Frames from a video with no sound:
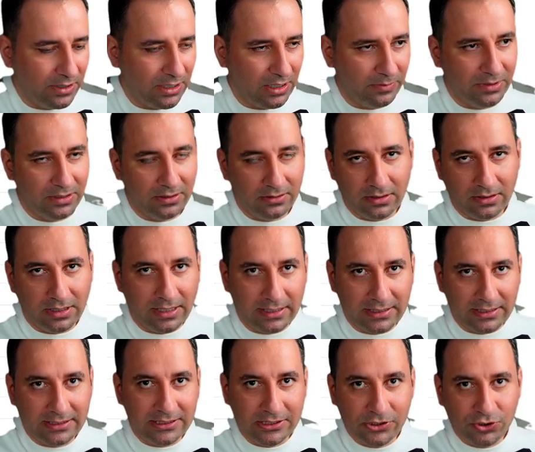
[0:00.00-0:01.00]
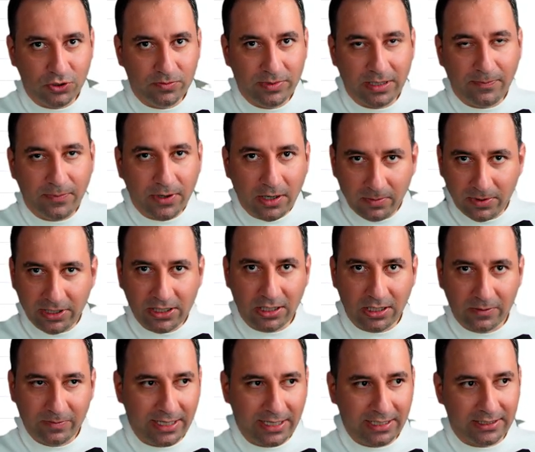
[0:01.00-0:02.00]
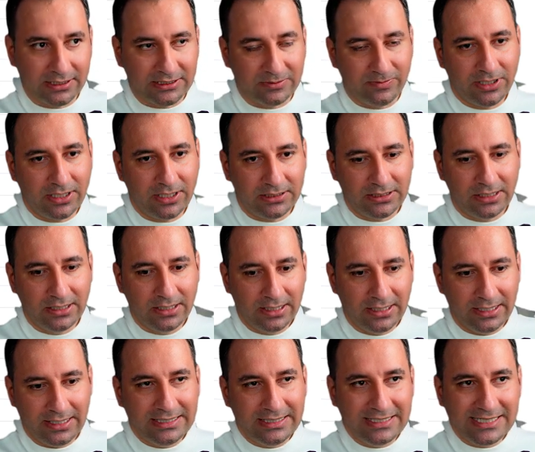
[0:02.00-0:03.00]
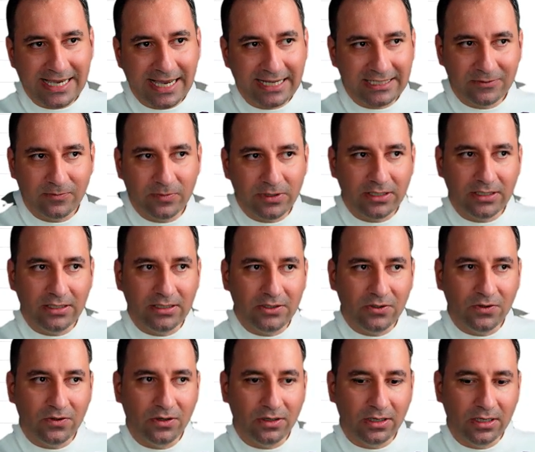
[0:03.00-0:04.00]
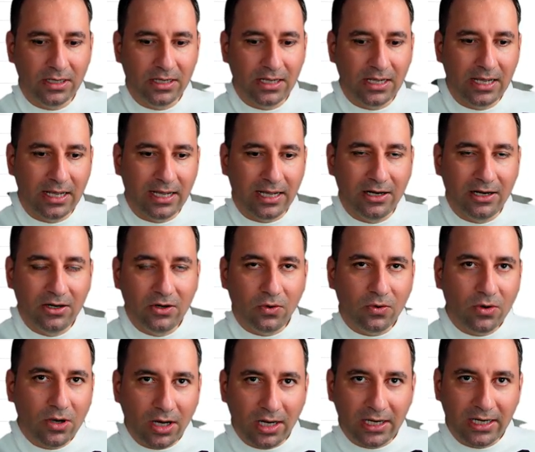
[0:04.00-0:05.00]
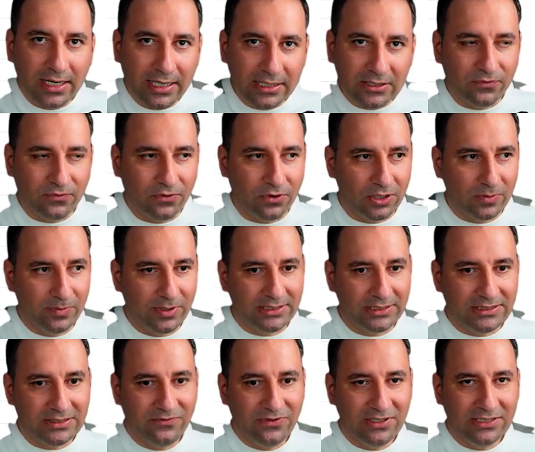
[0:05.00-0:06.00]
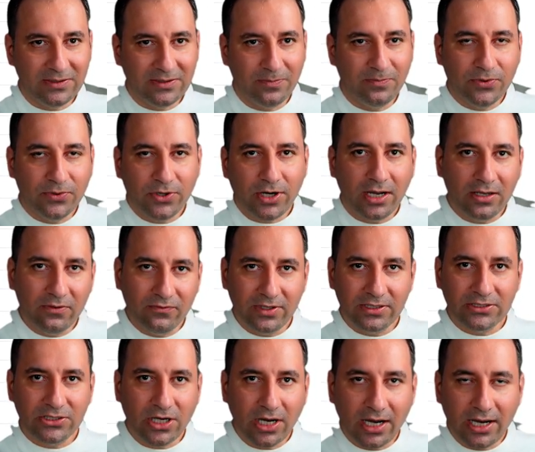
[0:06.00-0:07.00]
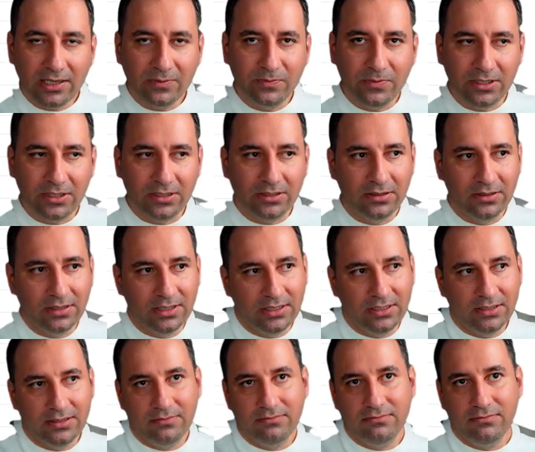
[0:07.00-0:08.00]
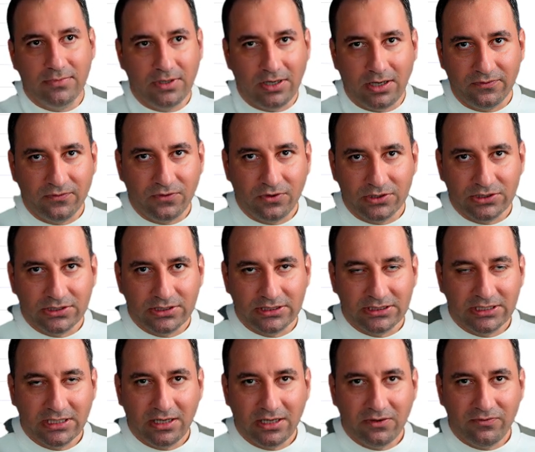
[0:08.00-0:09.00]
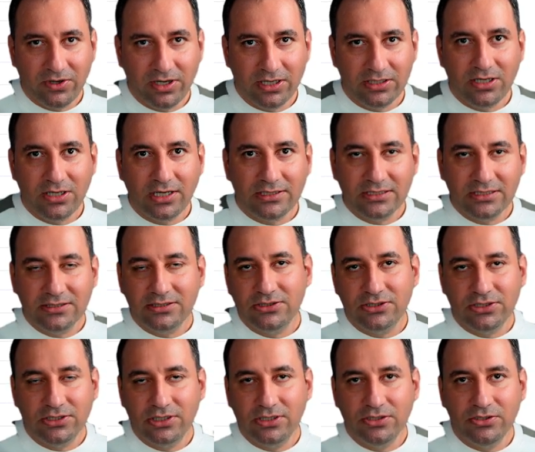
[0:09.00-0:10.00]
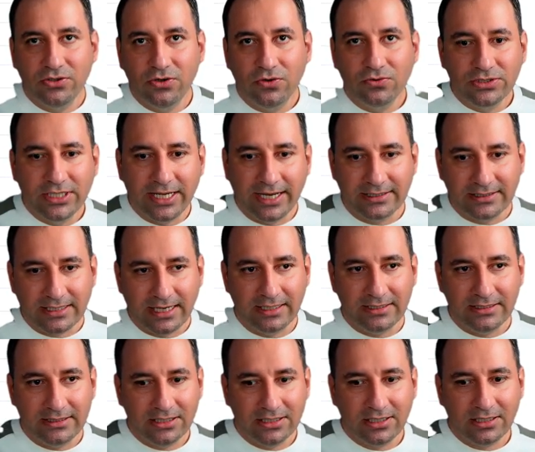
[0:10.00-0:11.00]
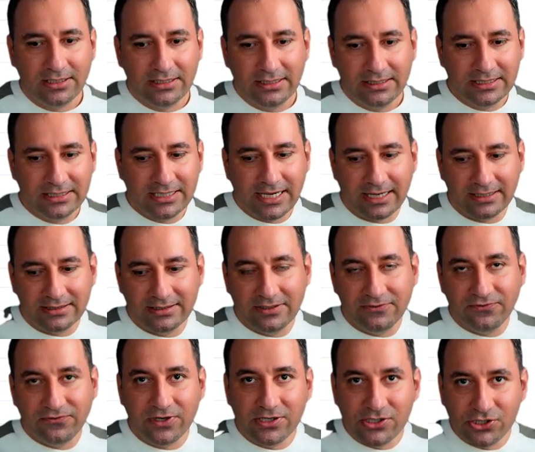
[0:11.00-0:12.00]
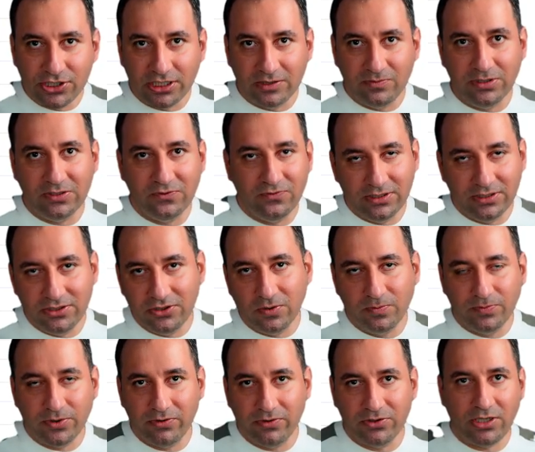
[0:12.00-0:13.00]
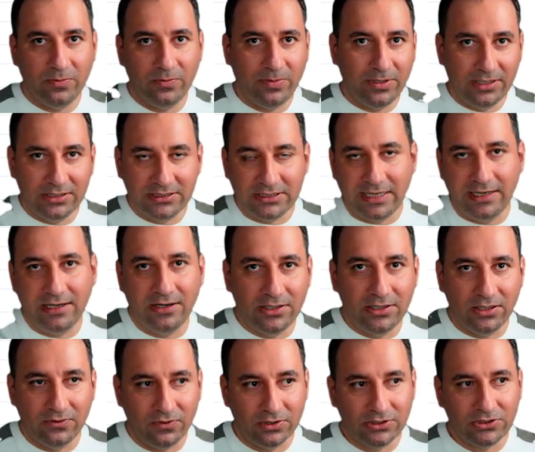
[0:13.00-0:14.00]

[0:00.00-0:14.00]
I mean, it should be a public IP address because it can't be in your local network, because if it is a private IP, of course, the SignalWire doesn't know that, and it can't differentiate between your private IP address and another one.